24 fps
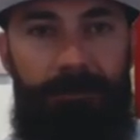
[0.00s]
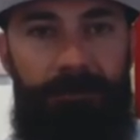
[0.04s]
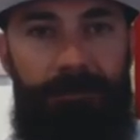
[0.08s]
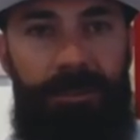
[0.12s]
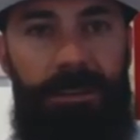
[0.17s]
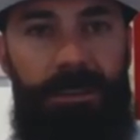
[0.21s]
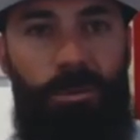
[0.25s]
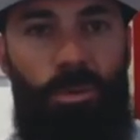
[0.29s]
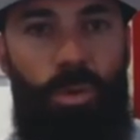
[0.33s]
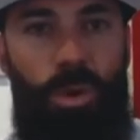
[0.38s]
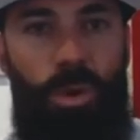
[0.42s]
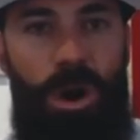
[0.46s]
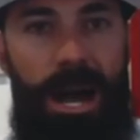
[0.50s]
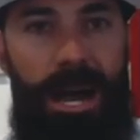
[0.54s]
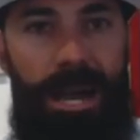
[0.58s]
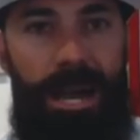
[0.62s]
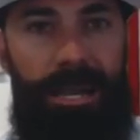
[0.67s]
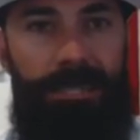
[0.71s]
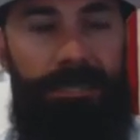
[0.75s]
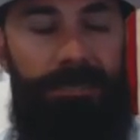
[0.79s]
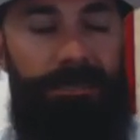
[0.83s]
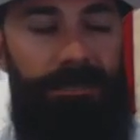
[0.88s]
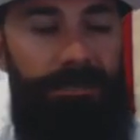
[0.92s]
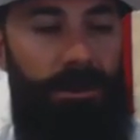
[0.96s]
feet
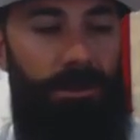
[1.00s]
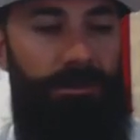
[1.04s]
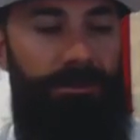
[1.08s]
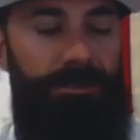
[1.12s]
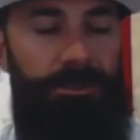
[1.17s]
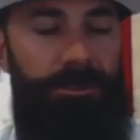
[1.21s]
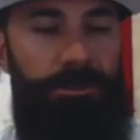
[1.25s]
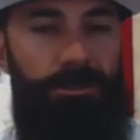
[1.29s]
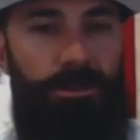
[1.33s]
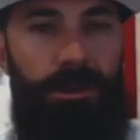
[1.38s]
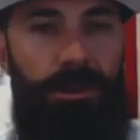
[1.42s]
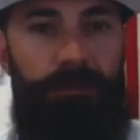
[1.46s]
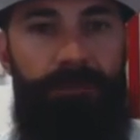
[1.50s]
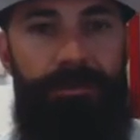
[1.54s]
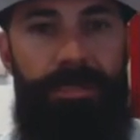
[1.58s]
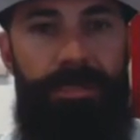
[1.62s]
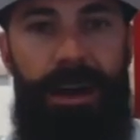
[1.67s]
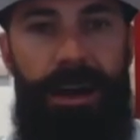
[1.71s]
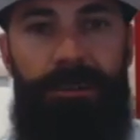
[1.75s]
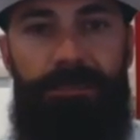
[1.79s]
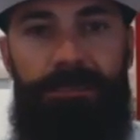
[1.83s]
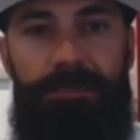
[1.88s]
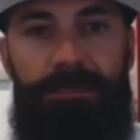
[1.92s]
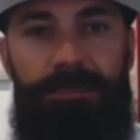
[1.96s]
wide, so over
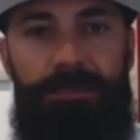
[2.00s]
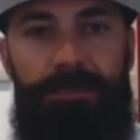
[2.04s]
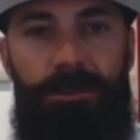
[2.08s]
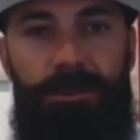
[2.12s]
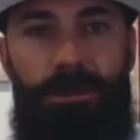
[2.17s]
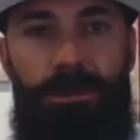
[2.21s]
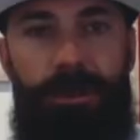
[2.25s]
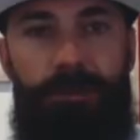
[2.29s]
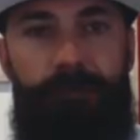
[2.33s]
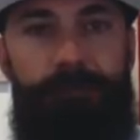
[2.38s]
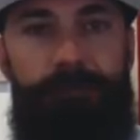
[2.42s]
12,000 square